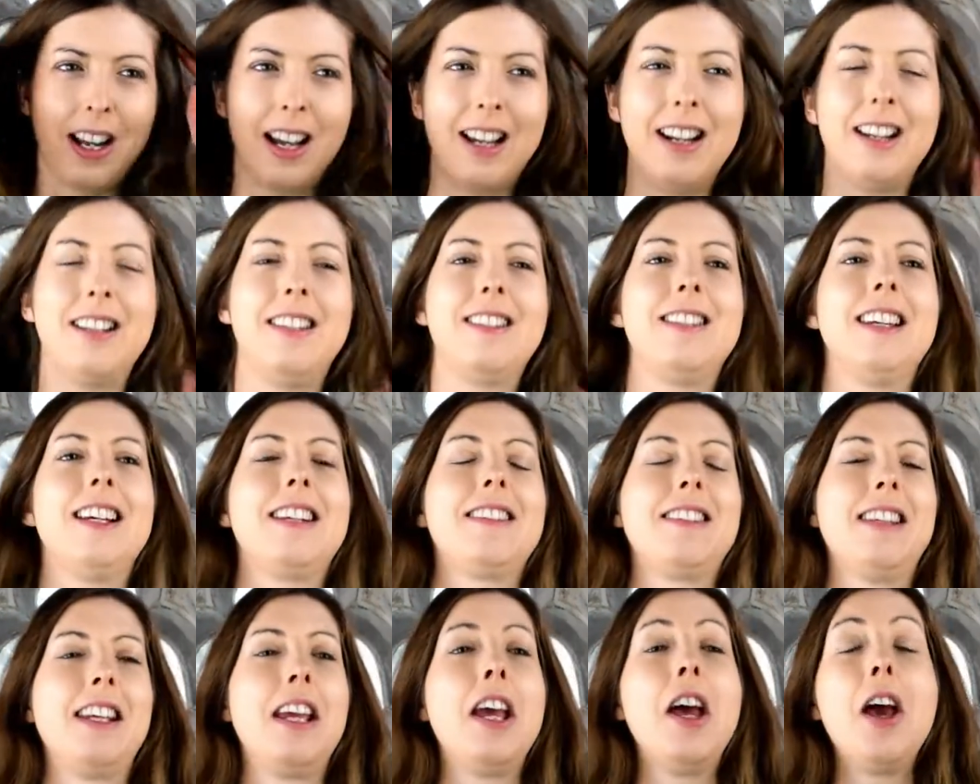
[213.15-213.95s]
and
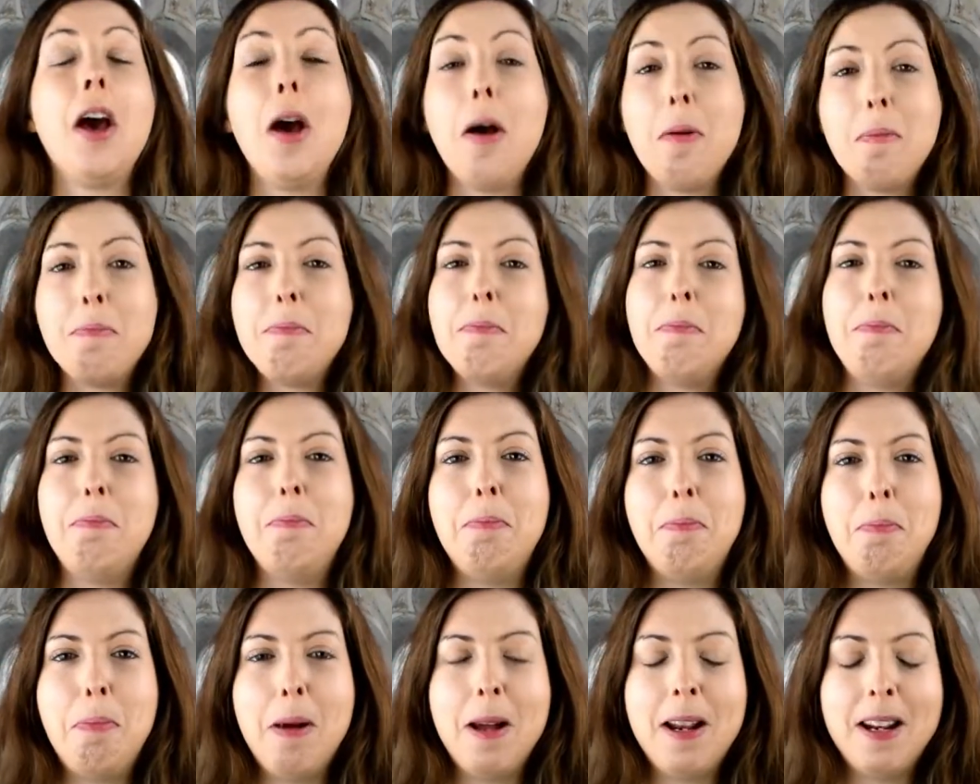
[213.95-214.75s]
unsexy,
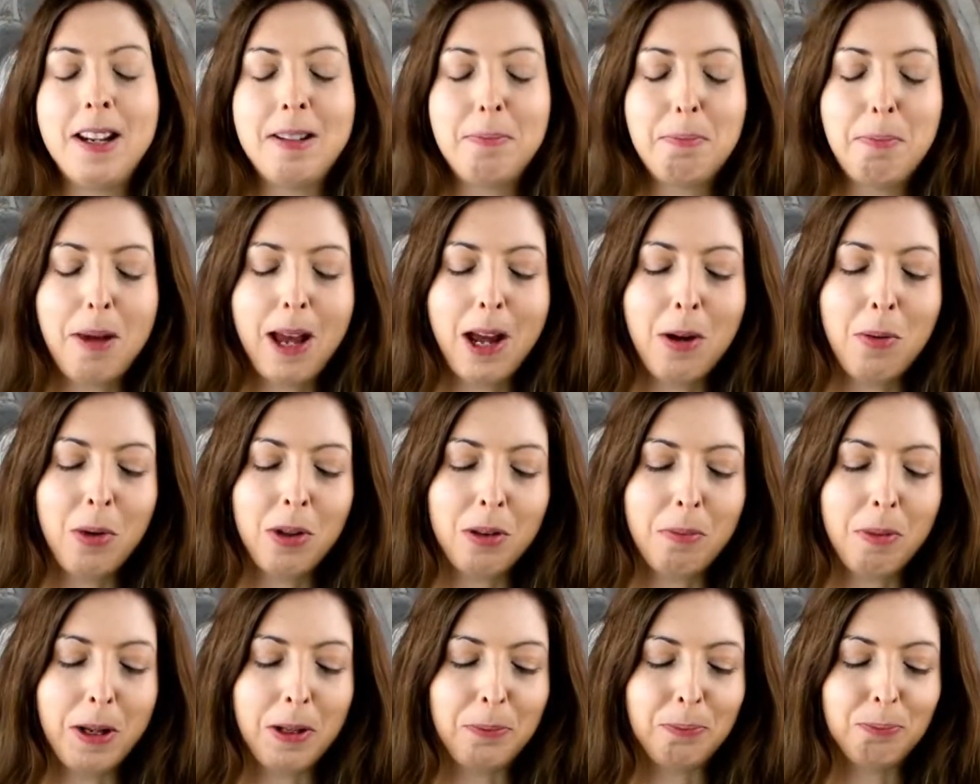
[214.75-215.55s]
but bear
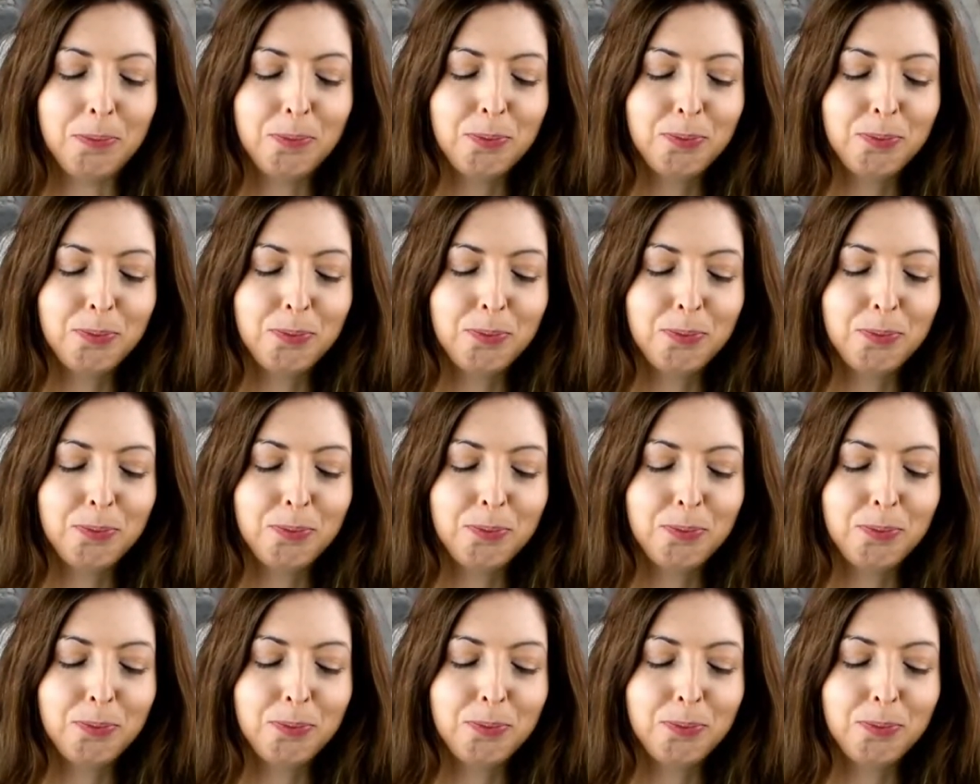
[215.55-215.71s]
with me.